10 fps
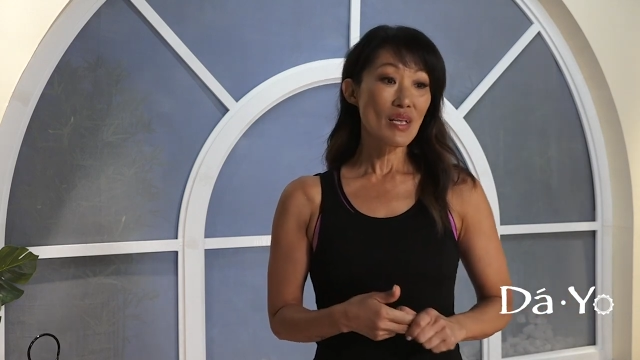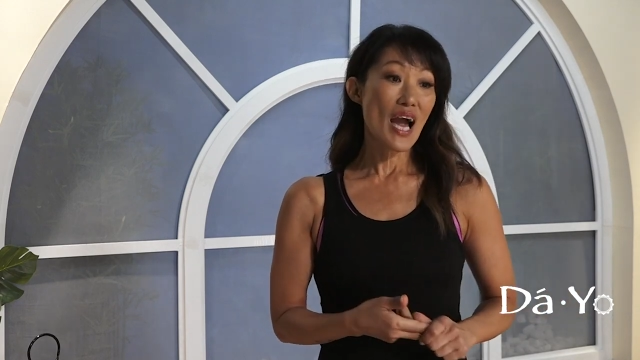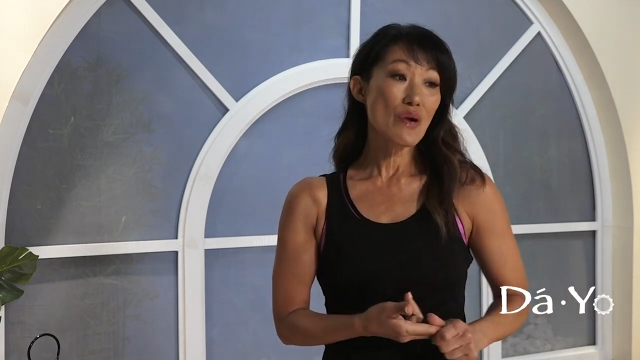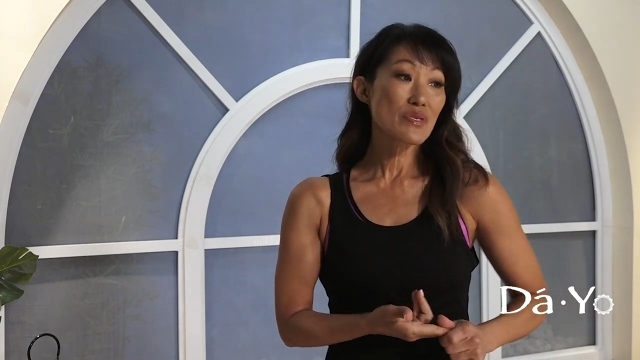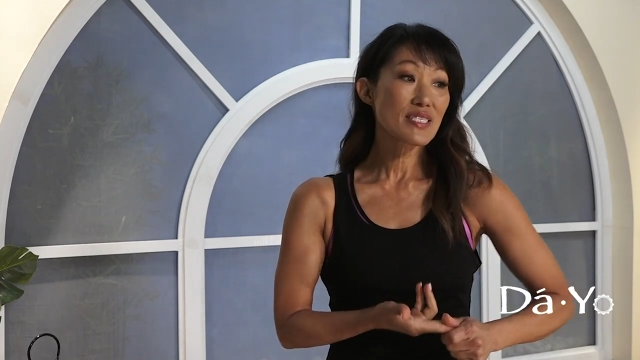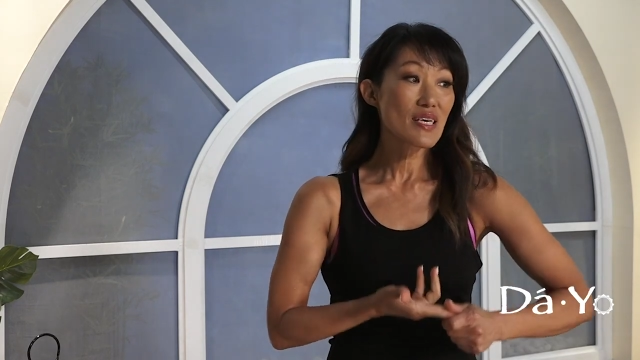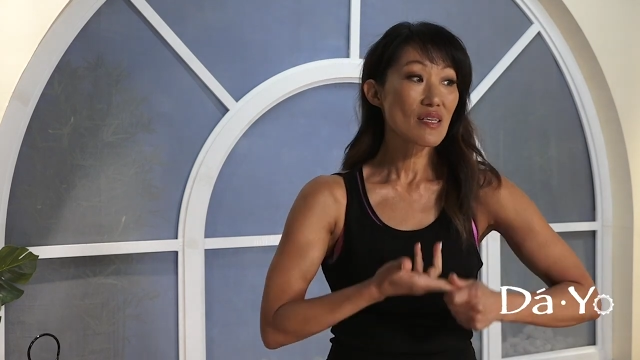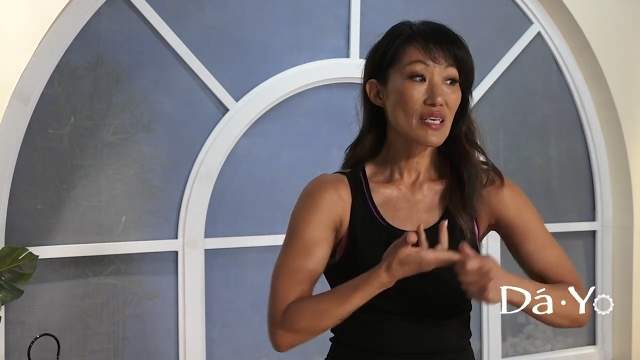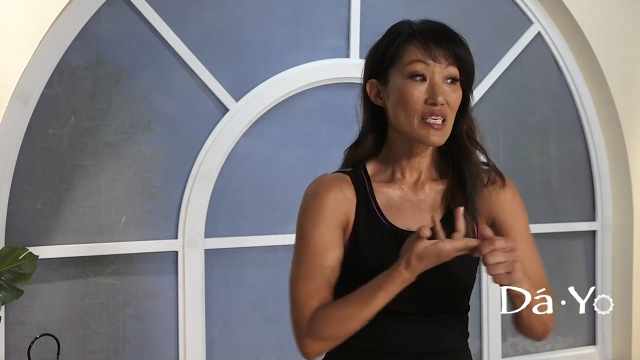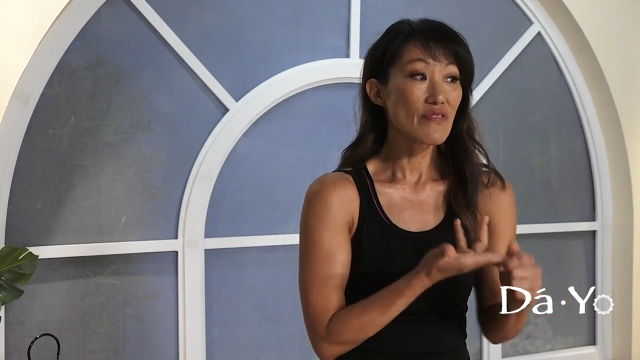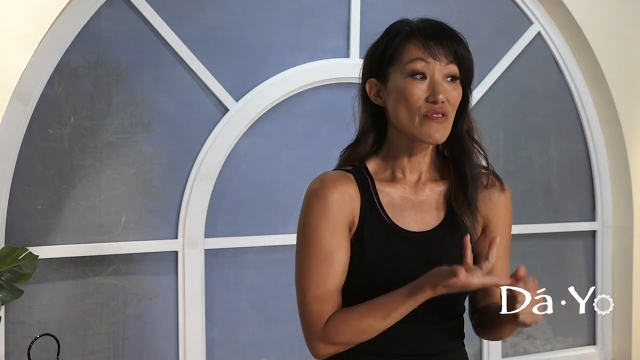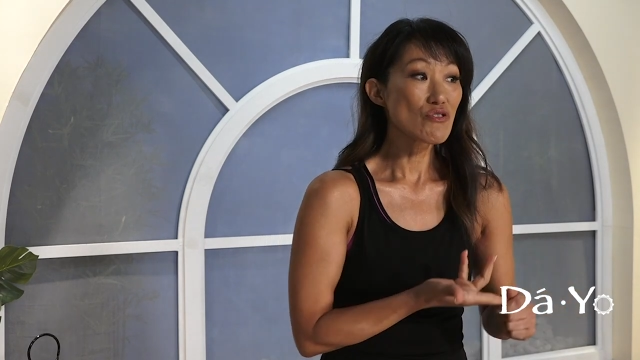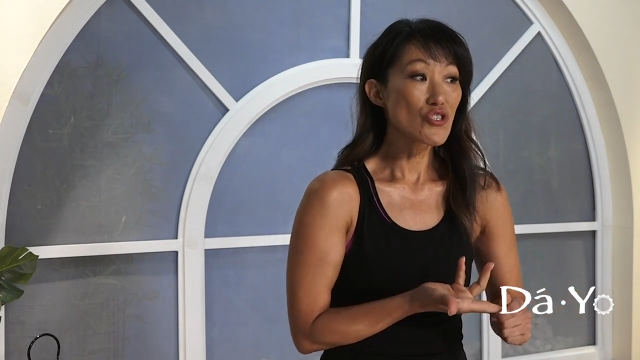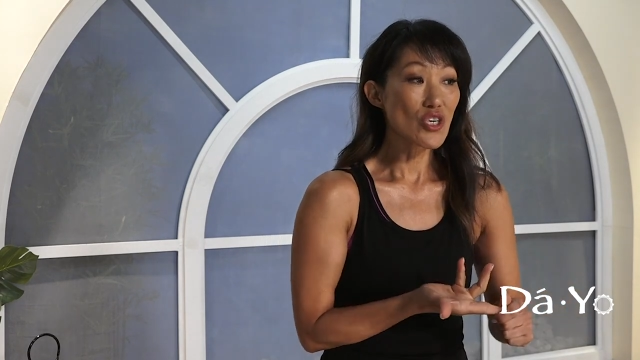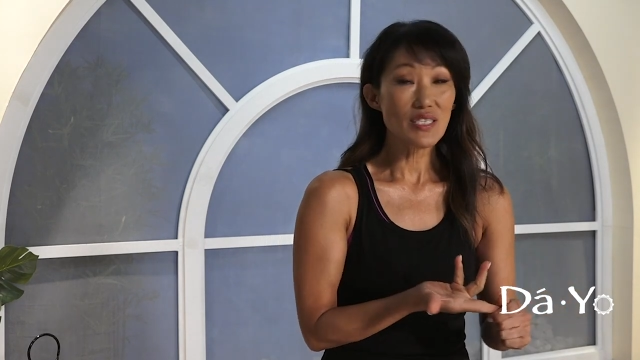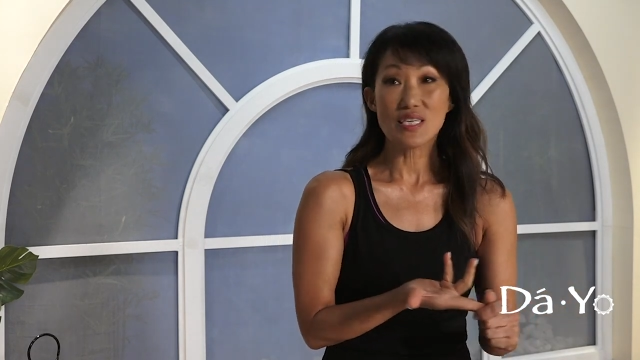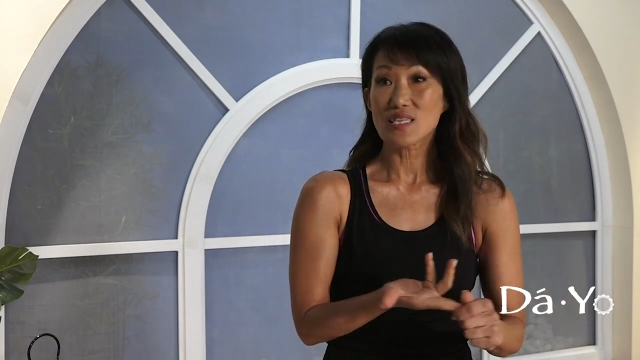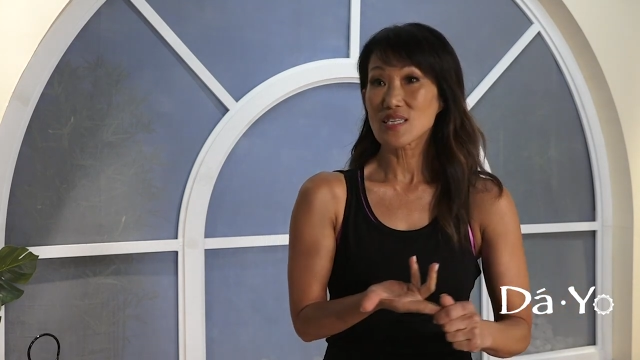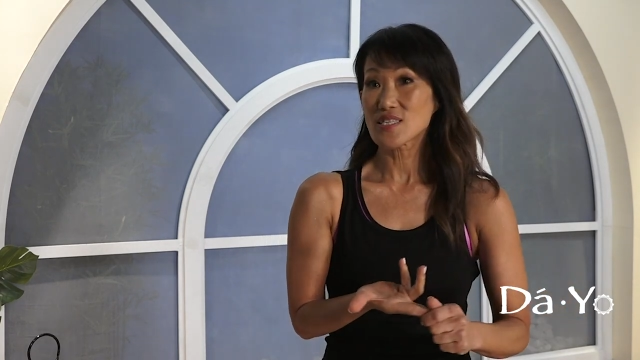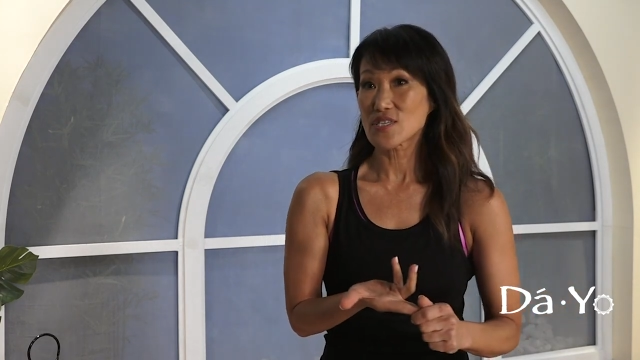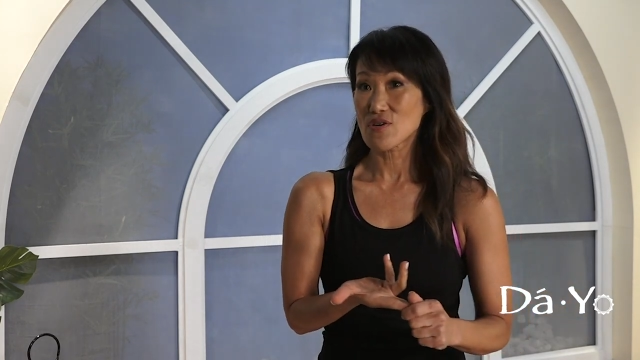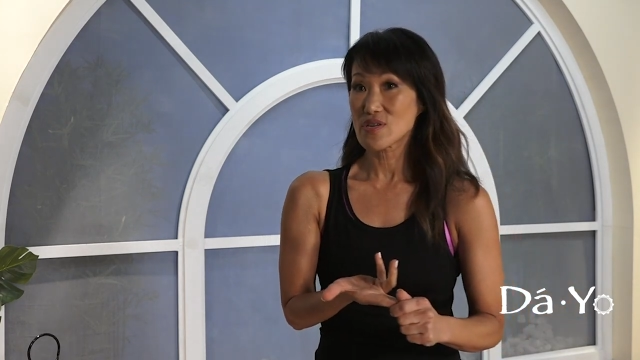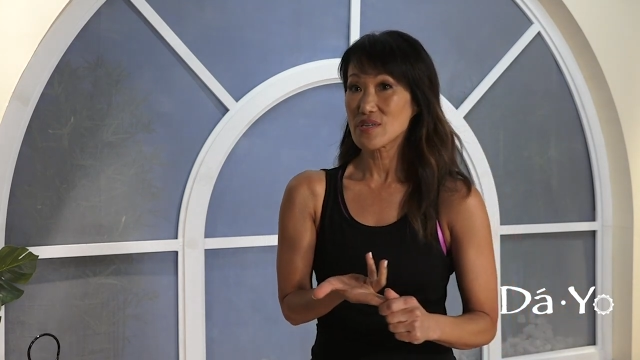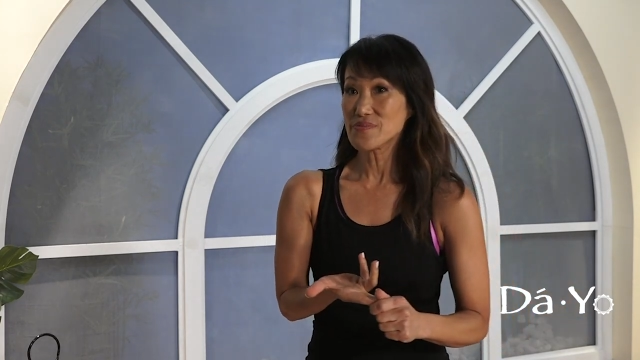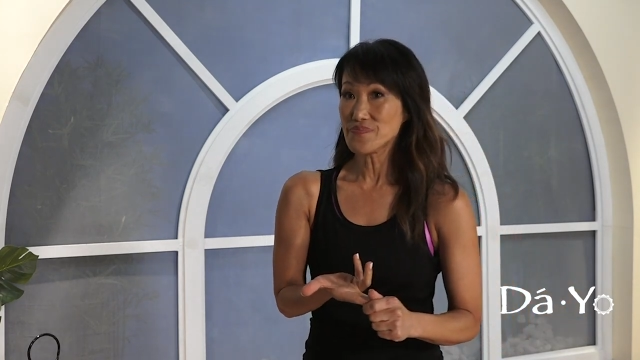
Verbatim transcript: I would say like if you're just getting started,